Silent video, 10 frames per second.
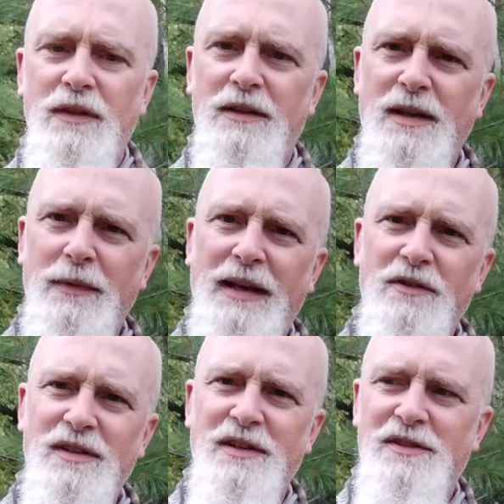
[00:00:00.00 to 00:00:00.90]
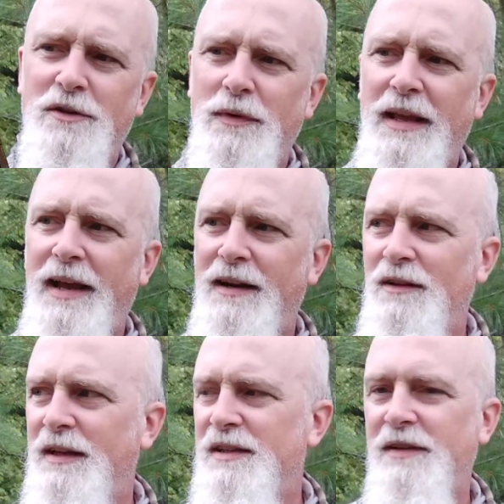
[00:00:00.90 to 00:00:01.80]
Something else to consider with a
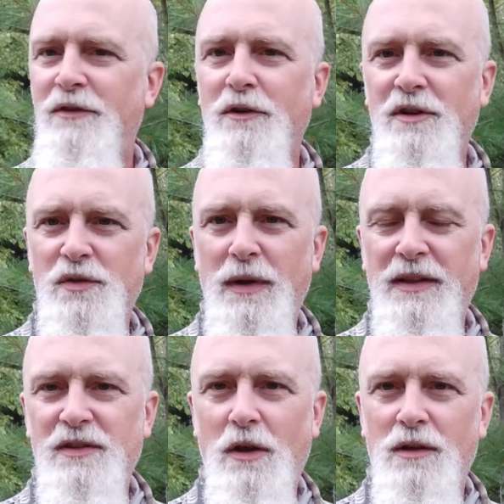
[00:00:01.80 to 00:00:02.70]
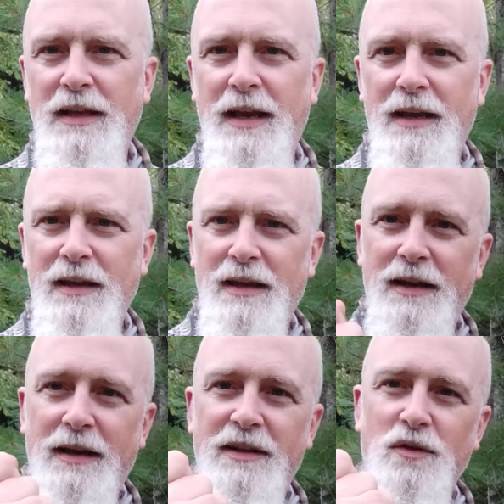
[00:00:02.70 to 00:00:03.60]
handle is if you're going to swing this all day,
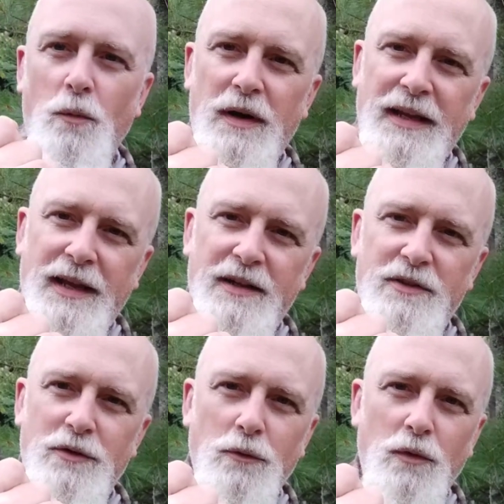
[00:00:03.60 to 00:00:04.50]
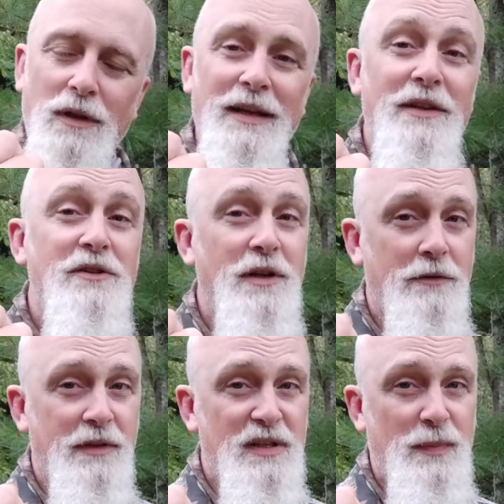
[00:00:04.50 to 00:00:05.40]
it's a one-handed tool,
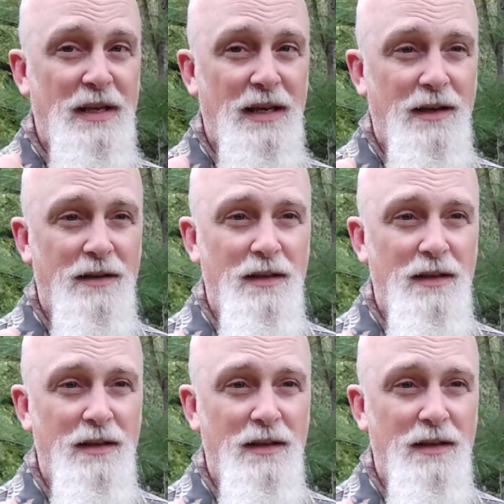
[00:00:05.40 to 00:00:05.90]
generally speaking.